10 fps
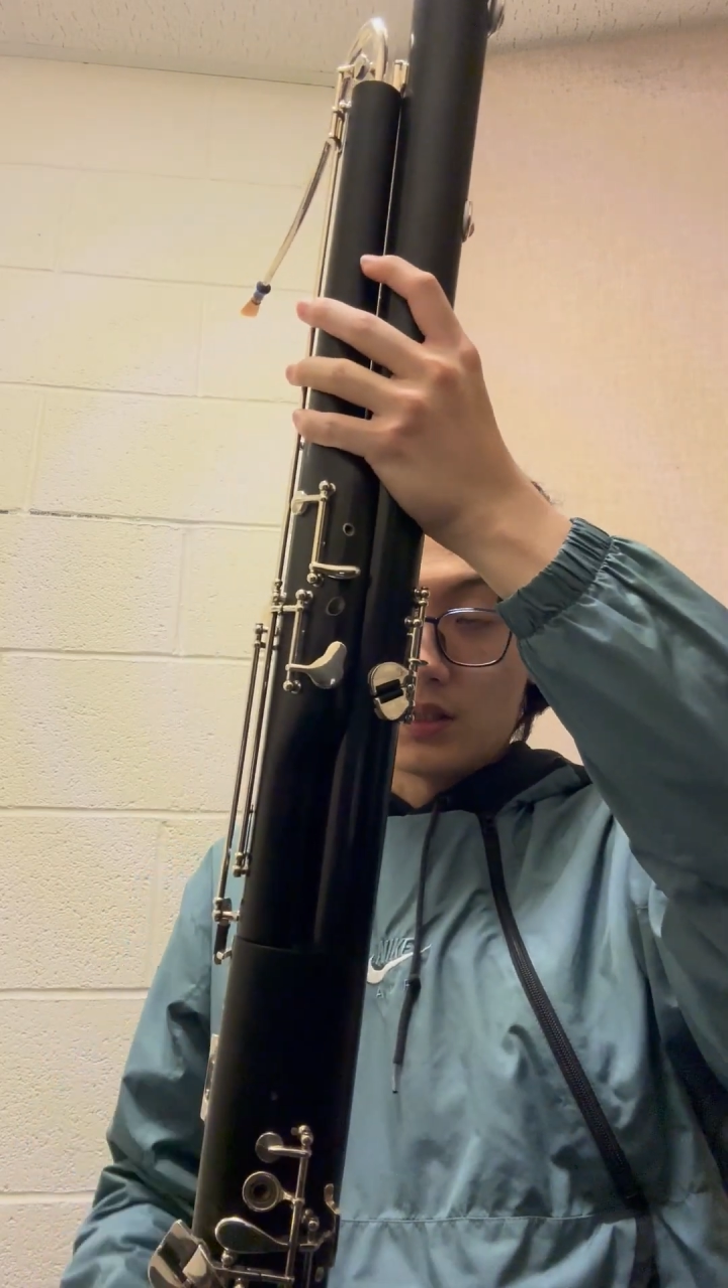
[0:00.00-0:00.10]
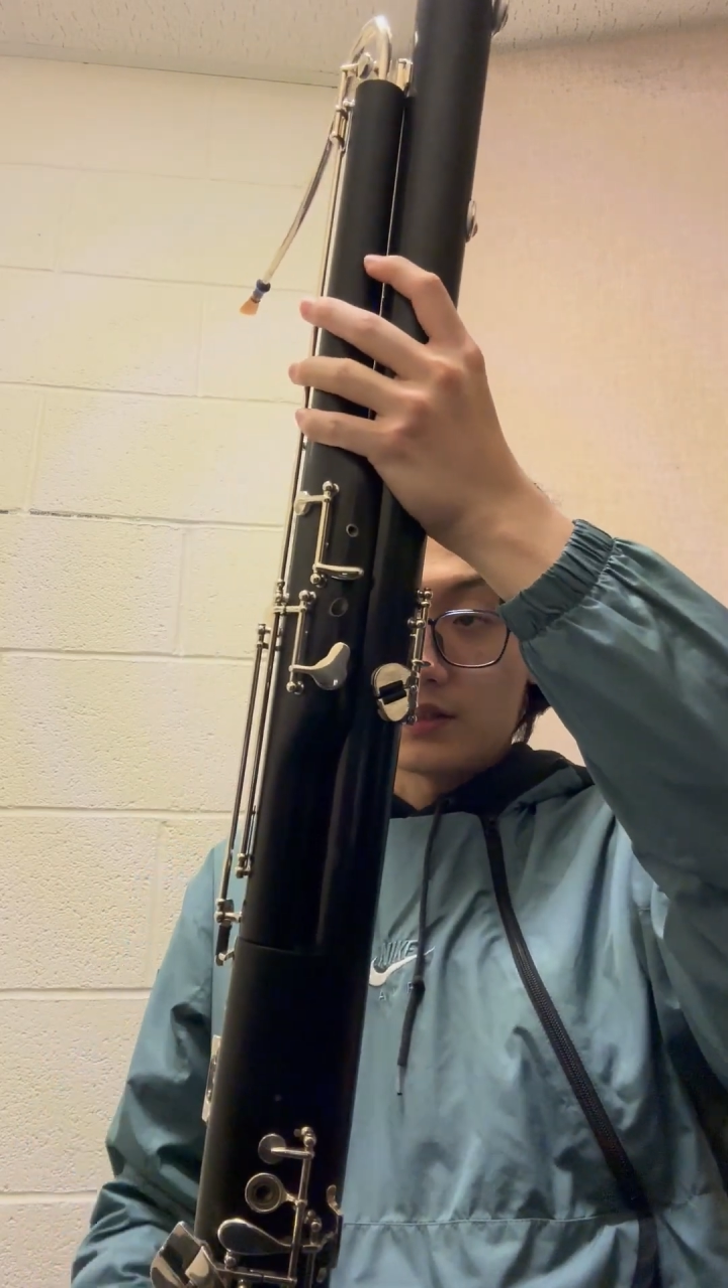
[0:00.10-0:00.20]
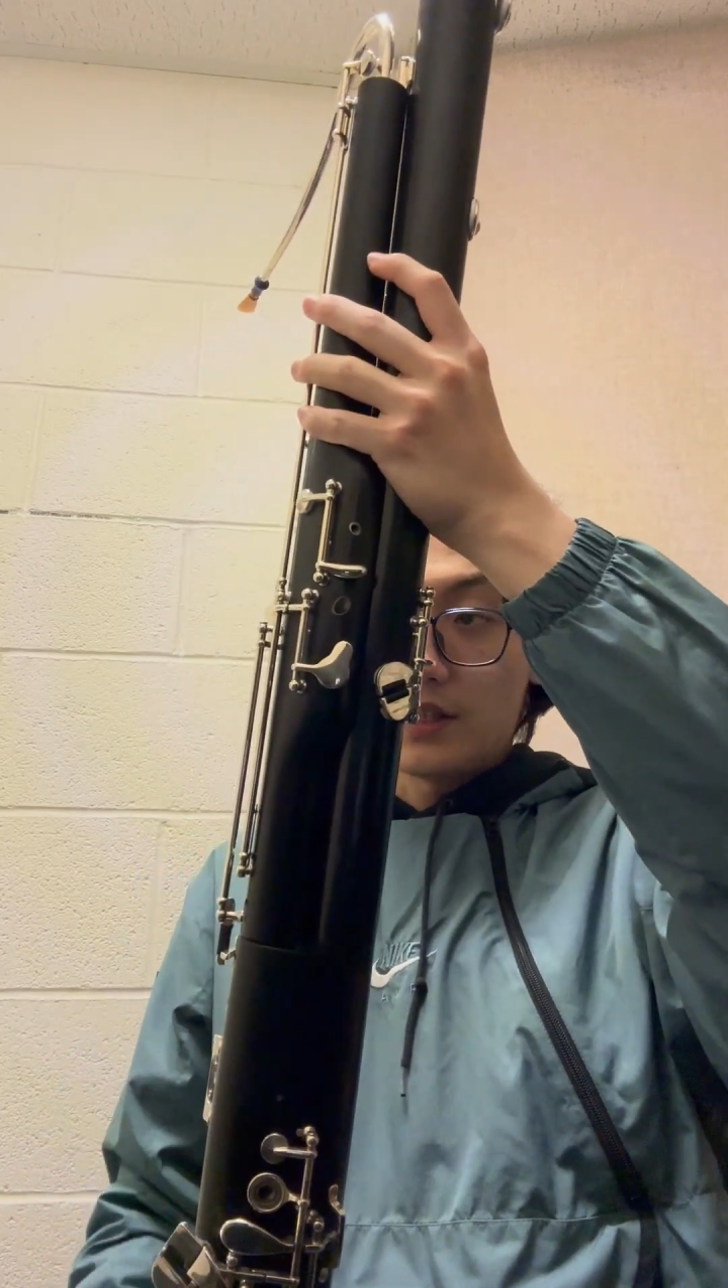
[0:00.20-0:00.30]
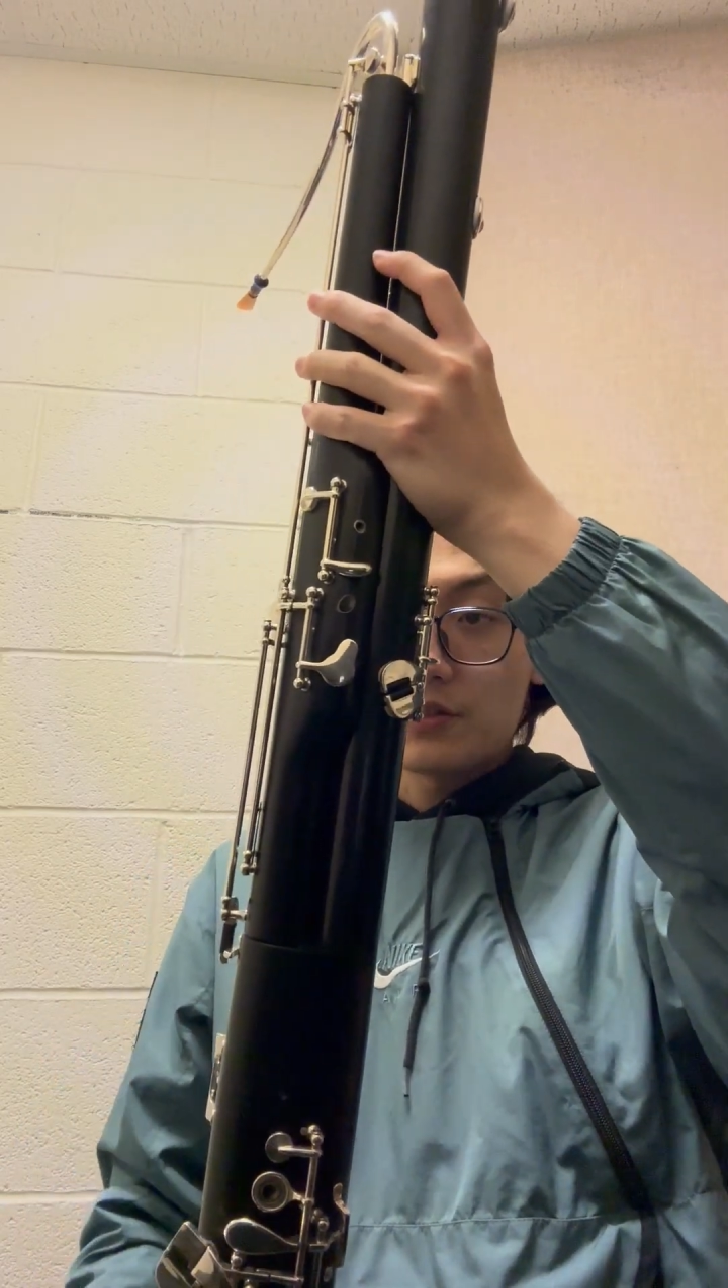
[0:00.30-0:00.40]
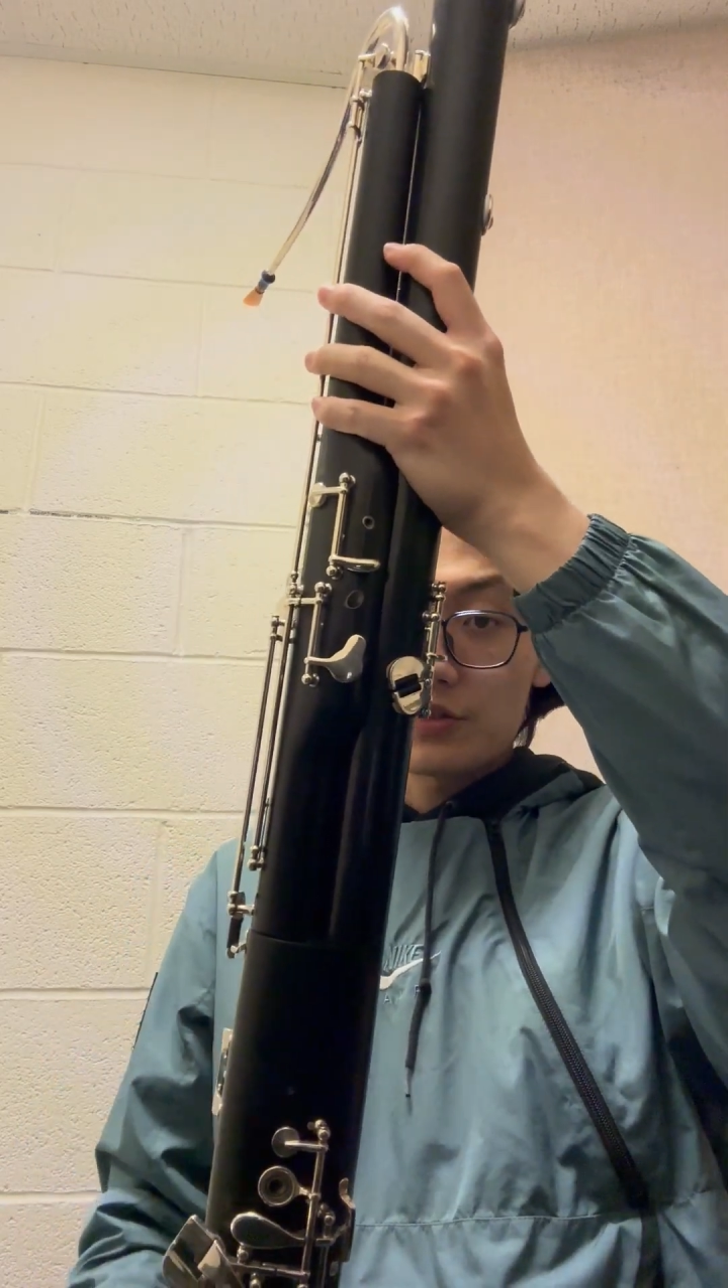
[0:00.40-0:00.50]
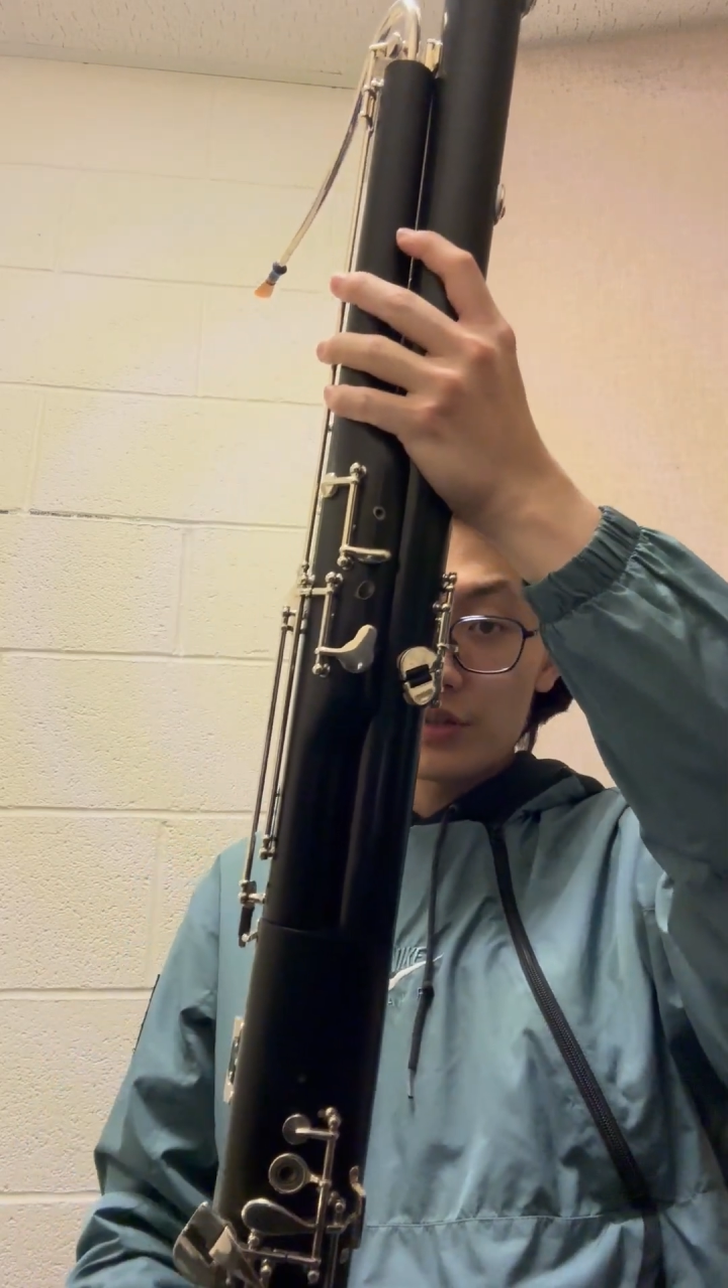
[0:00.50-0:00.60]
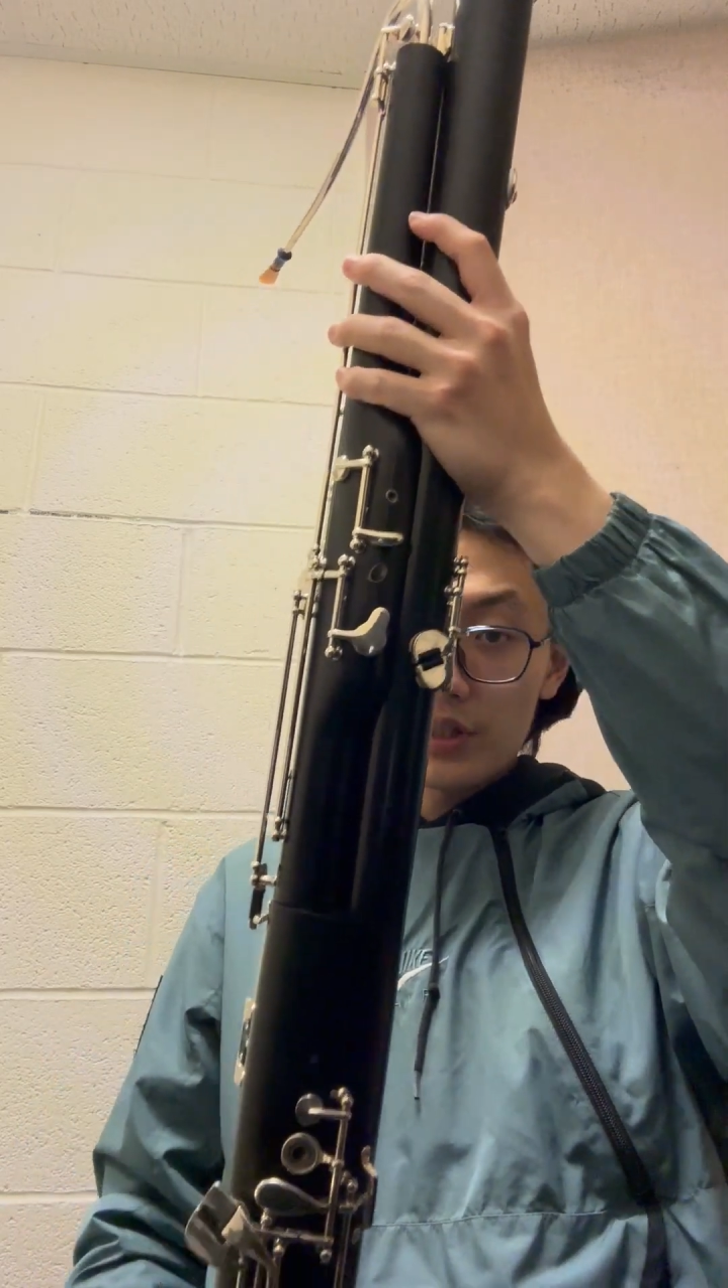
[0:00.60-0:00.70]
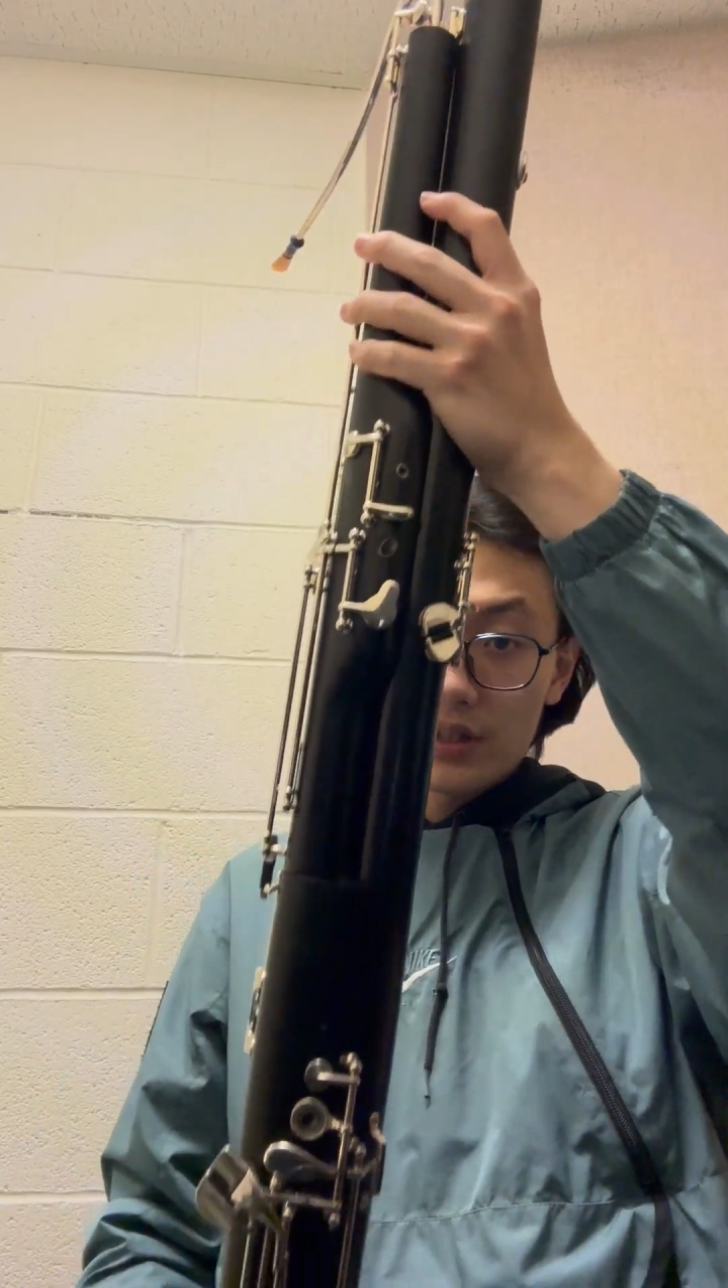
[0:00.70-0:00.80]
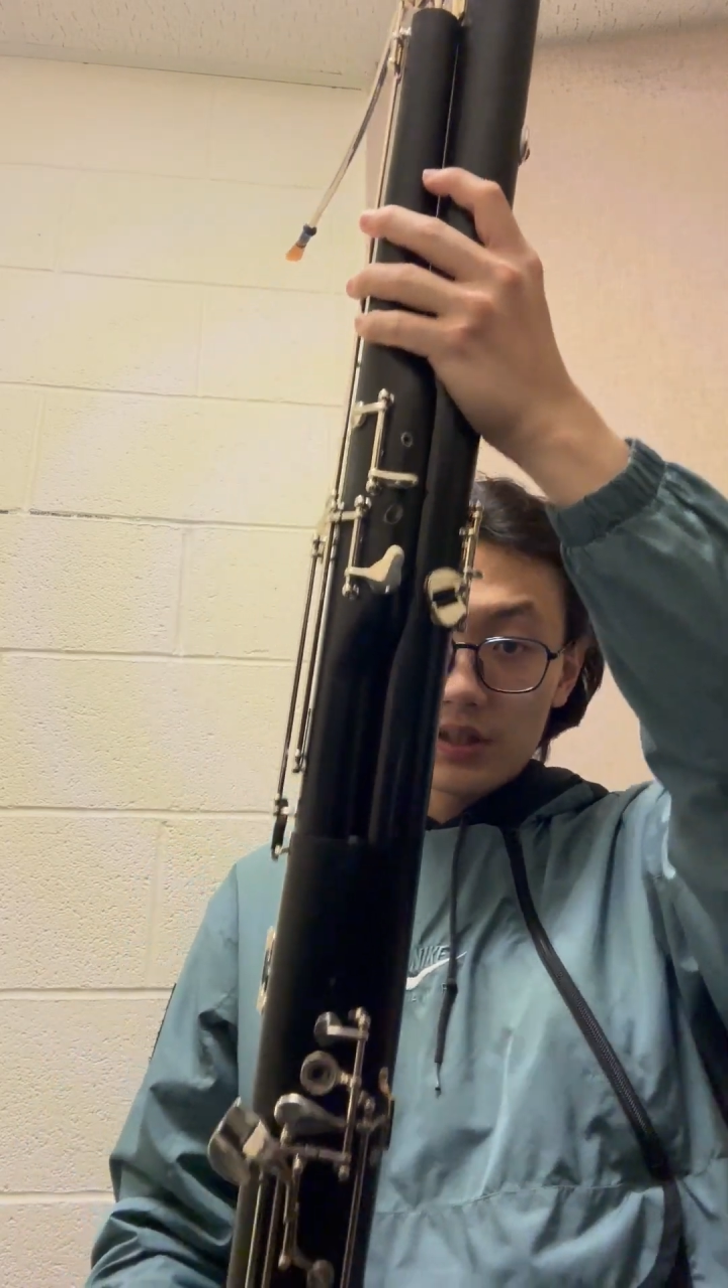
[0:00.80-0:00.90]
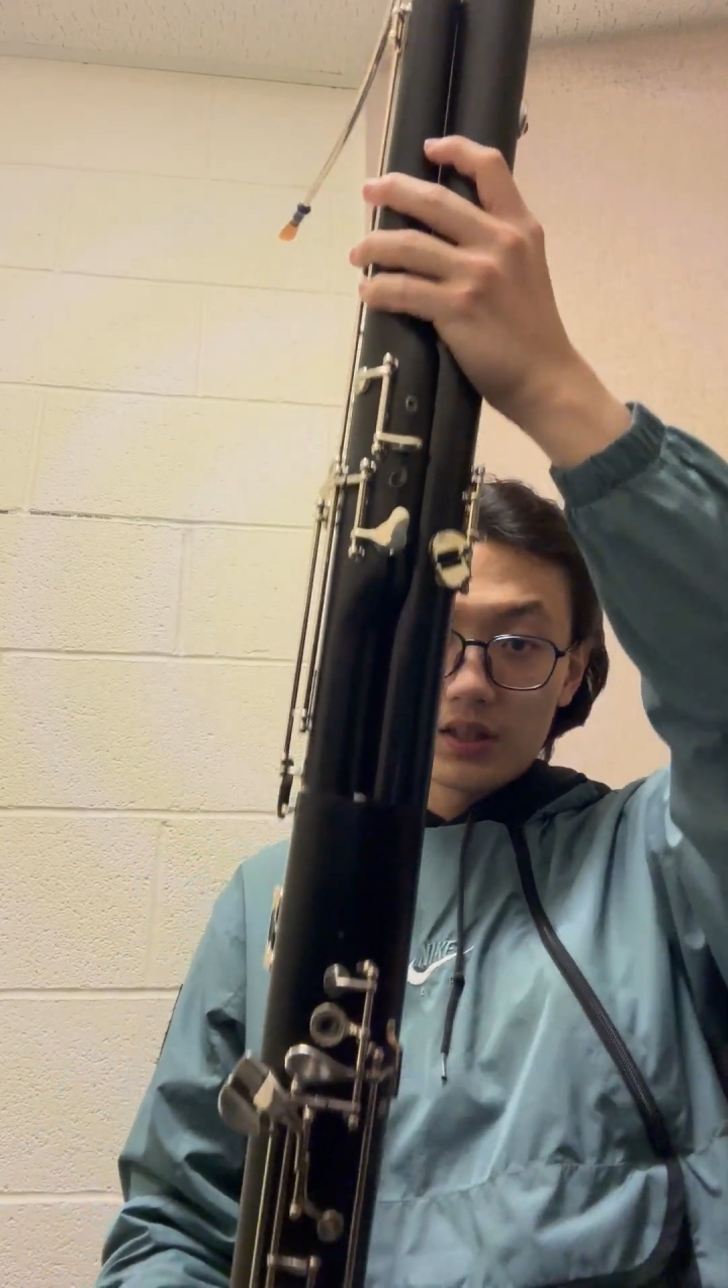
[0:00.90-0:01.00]
tender
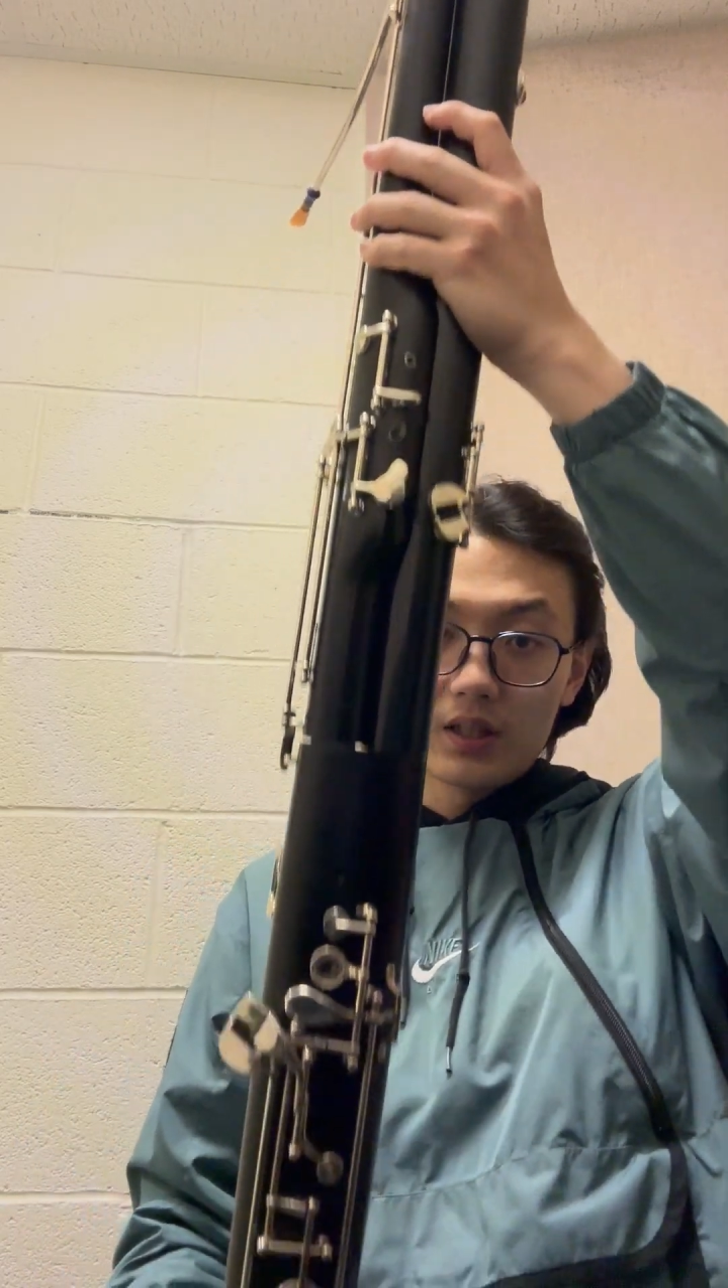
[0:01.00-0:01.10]
joint,